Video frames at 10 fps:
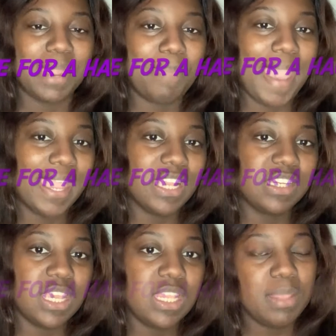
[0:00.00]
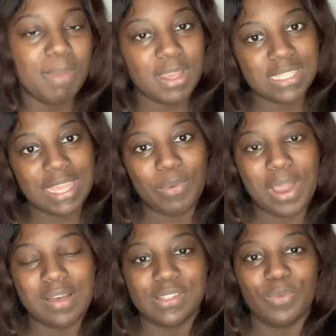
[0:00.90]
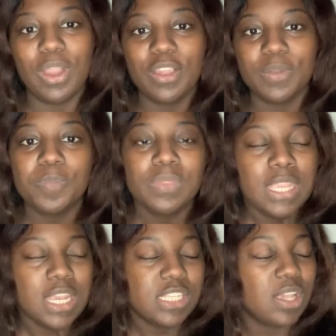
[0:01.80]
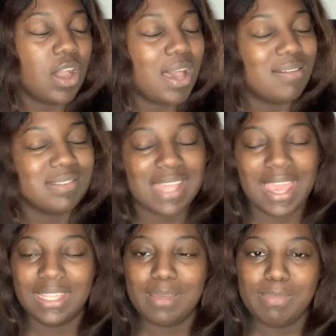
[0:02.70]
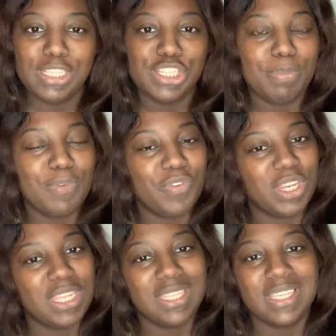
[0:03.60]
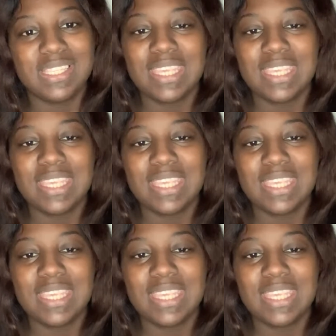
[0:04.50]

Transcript: a package in the mail today while I was at work. So I was like, let me jump in front of this